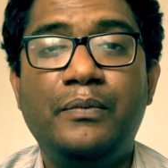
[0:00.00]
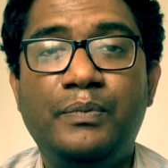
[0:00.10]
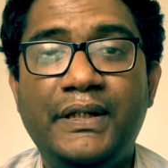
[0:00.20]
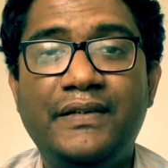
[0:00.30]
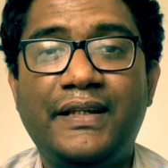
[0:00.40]

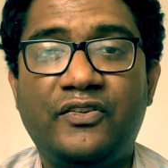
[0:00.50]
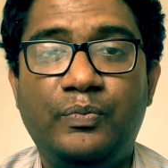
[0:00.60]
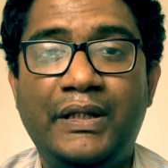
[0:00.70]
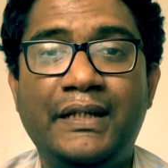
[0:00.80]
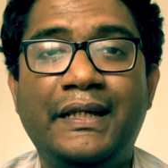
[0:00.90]
Please
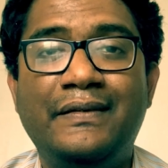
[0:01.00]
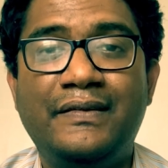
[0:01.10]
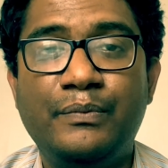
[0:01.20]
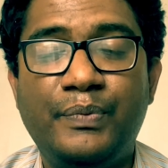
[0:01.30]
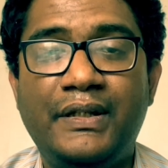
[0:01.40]
explain in
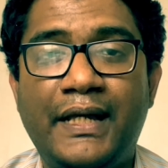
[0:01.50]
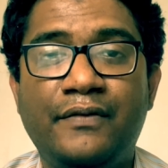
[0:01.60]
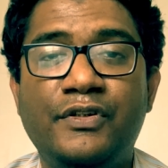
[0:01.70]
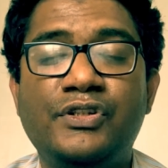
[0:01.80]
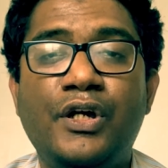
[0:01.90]
simple
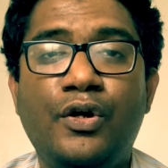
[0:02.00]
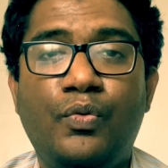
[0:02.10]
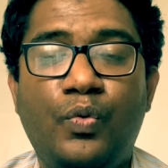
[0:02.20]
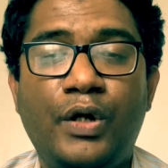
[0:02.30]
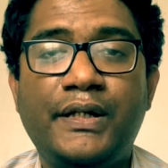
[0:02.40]
language
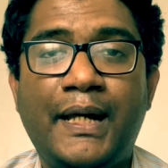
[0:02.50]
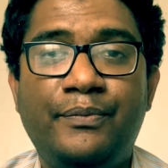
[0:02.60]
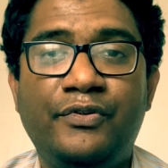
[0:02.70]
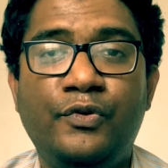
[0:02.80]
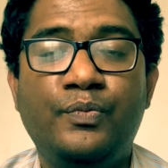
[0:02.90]
what
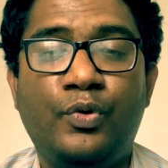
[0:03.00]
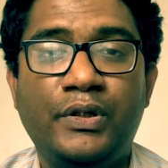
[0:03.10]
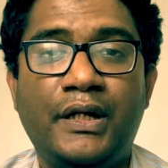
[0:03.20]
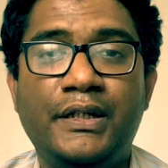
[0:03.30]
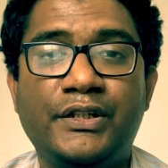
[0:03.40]
absolute bone
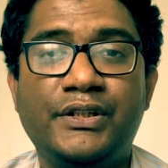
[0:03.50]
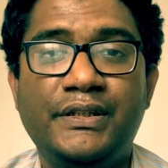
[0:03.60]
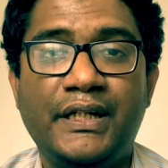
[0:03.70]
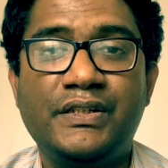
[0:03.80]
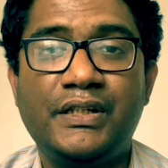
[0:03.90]
conduction
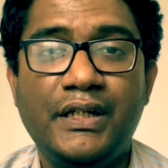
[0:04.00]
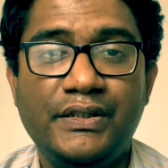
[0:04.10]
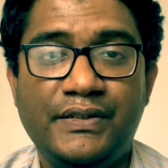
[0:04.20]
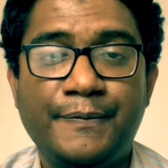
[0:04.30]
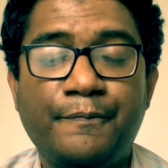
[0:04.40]
test
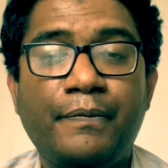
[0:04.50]
is.